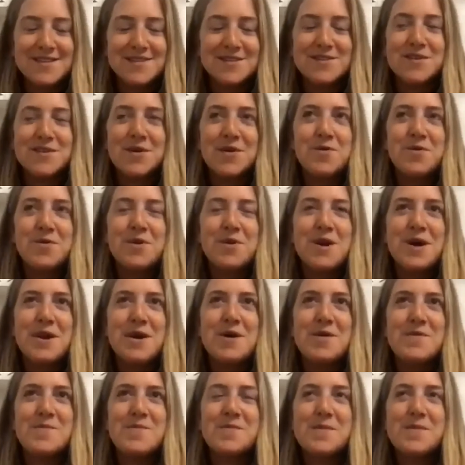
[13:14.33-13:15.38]
so yeah
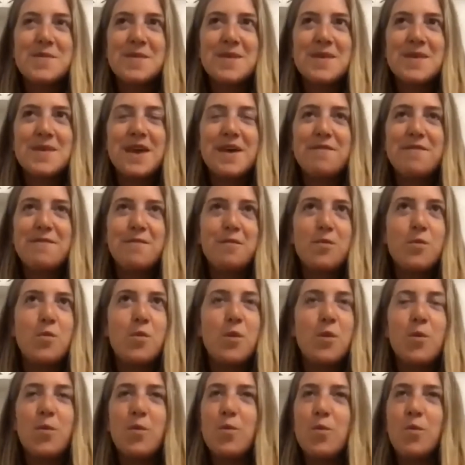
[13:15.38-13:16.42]
if
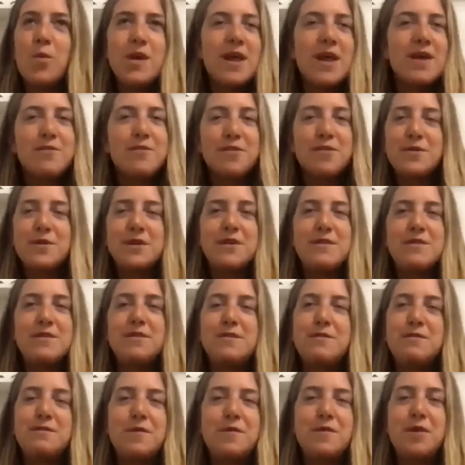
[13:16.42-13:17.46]
whatever you
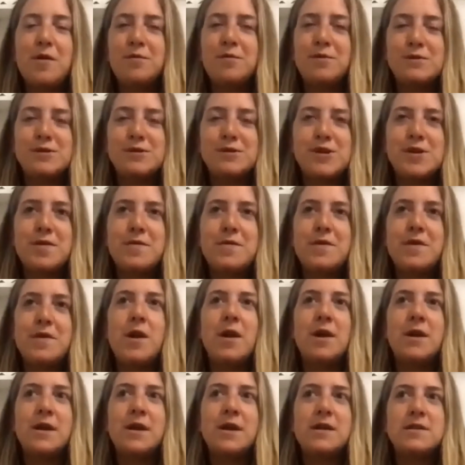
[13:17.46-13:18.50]
you feel comfortable sharing with our
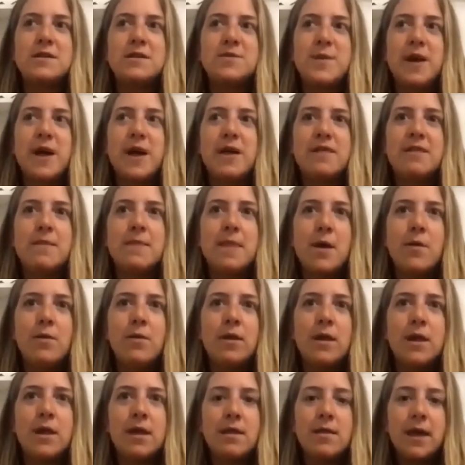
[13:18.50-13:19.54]
audience but i think yeah, that
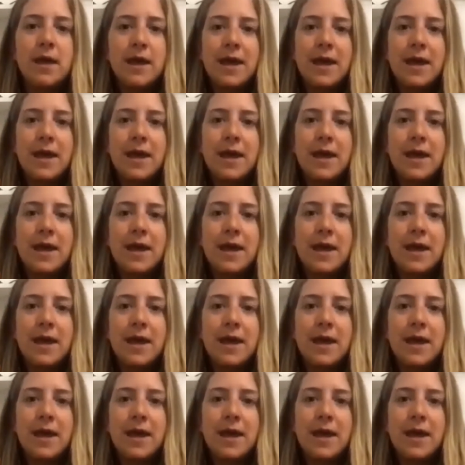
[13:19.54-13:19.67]
would sure.